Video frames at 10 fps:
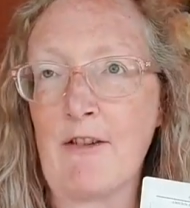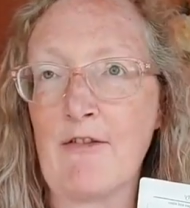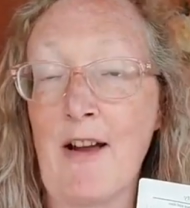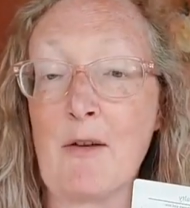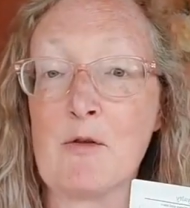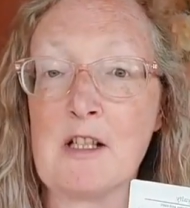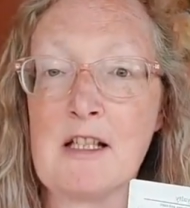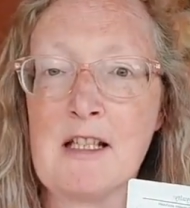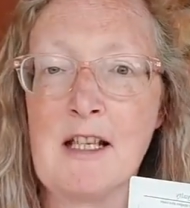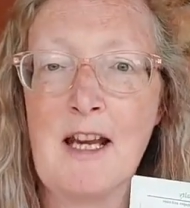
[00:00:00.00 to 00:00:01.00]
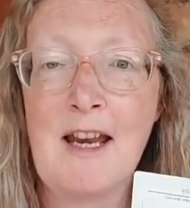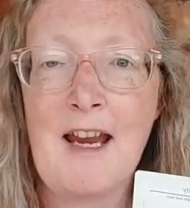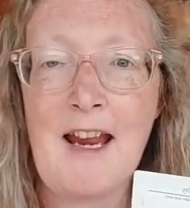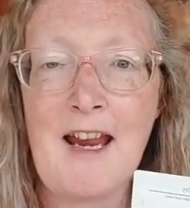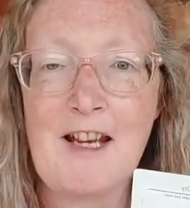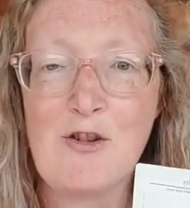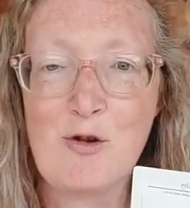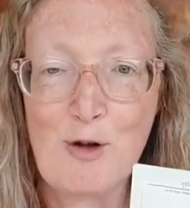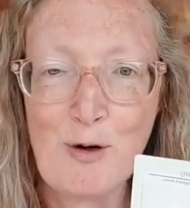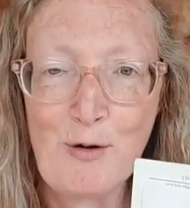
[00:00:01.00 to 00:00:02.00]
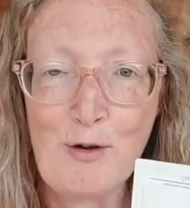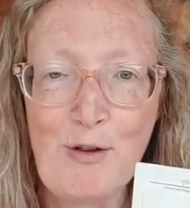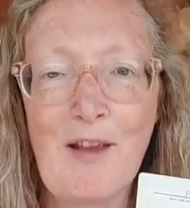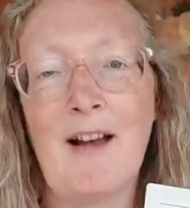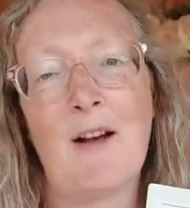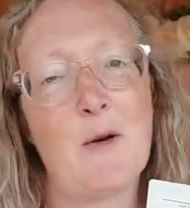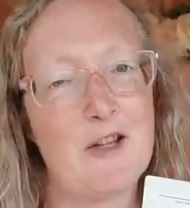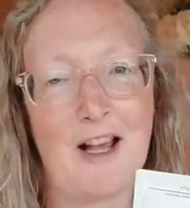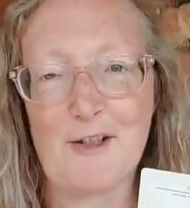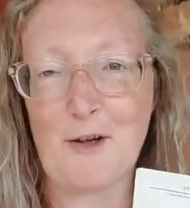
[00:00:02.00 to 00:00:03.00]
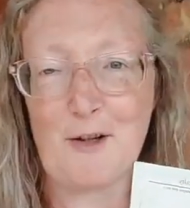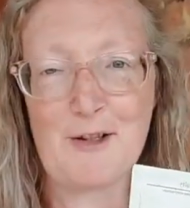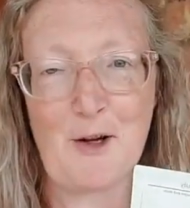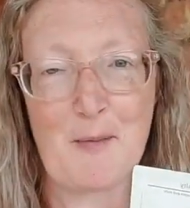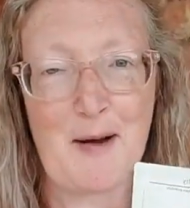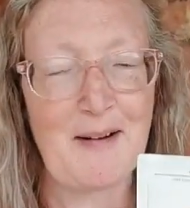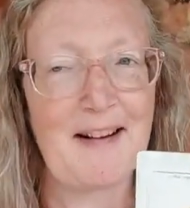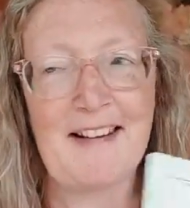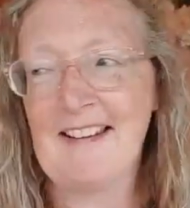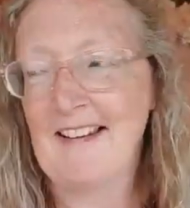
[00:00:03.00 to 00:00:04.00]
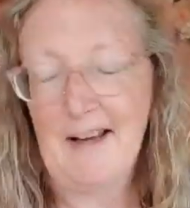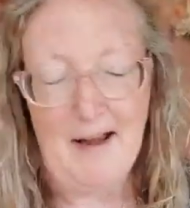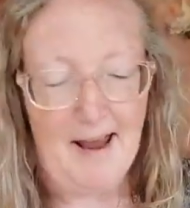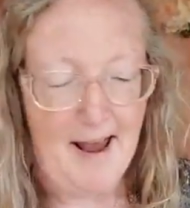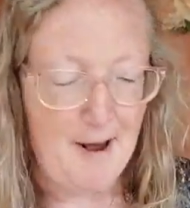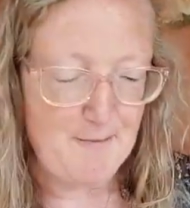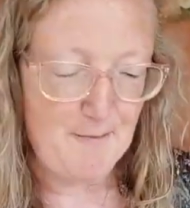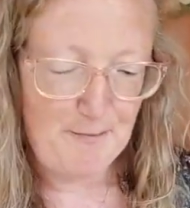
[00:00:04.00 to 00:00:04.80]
founded in truth? I wish that dog had stopped barking. And